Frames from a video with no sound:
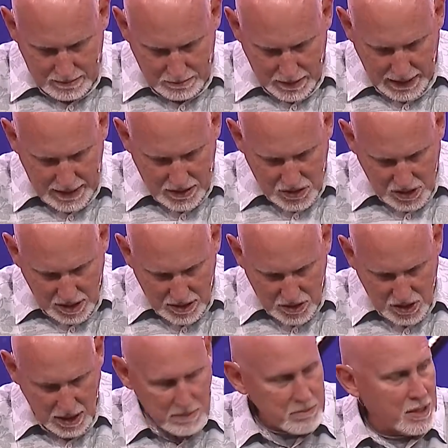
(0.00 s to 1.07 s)
But I could say the
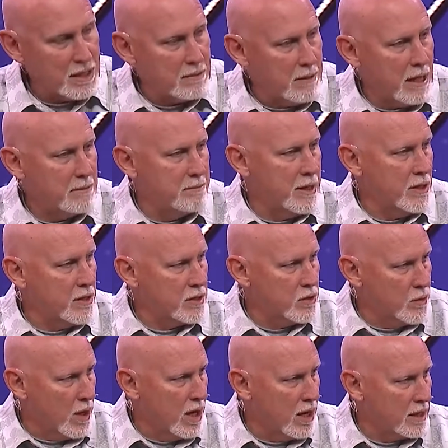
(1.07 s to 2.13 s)
same thing about marrying the
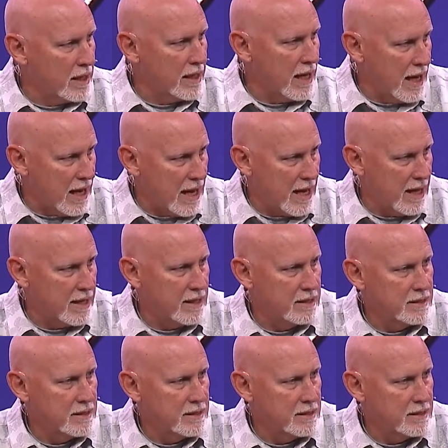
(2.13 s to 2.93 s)
wrong guy.